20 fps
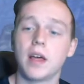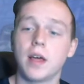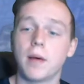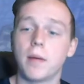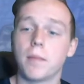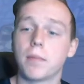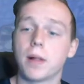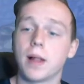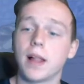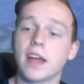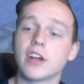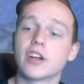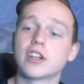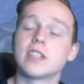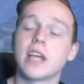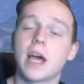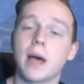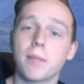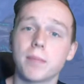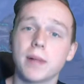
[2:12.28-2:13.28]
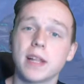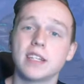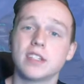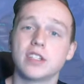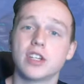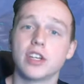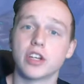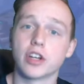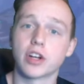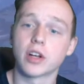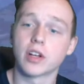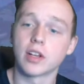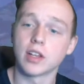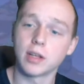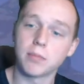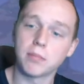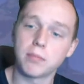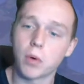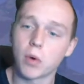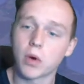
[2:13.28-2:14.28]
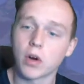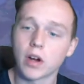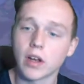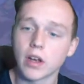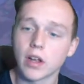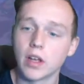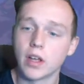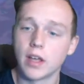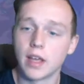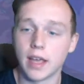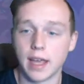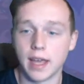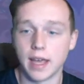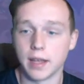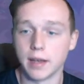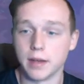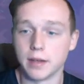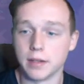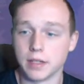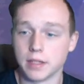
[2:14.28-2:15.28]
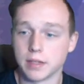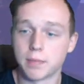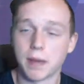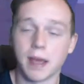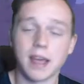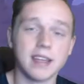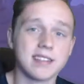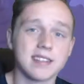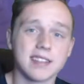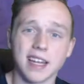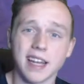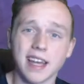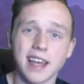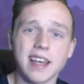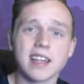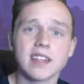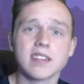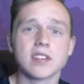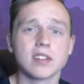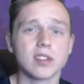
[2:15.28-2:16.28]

player template to your clipboard and paste it in.